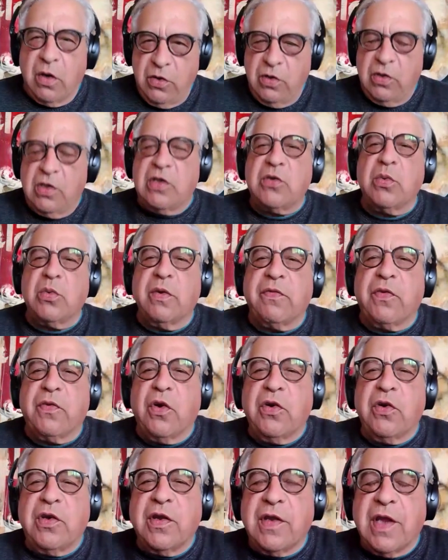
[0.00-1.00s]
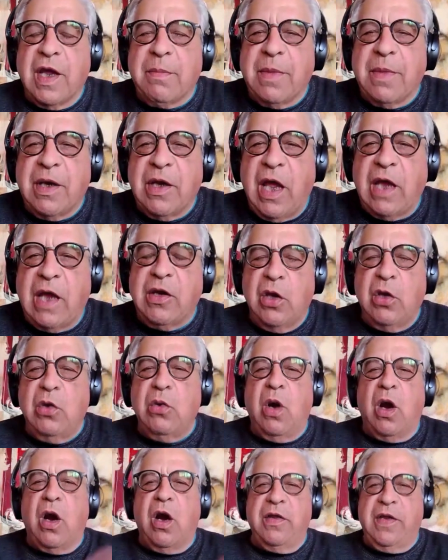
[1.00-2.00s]
You just referred to them, and who
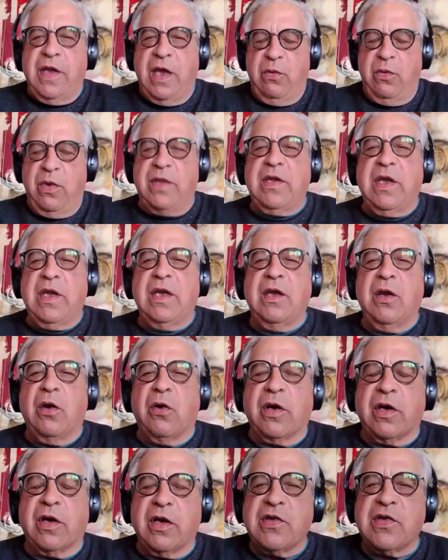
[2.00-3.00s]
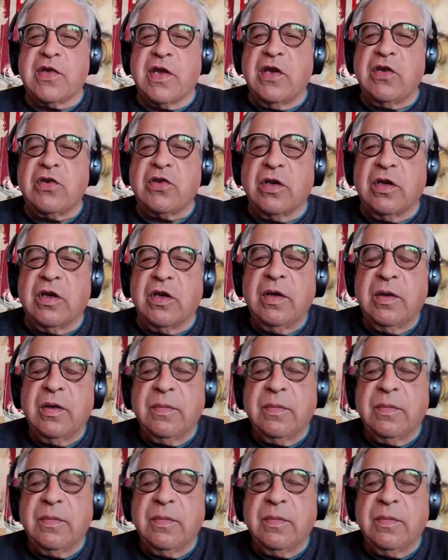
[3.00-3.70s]
are they within the organization?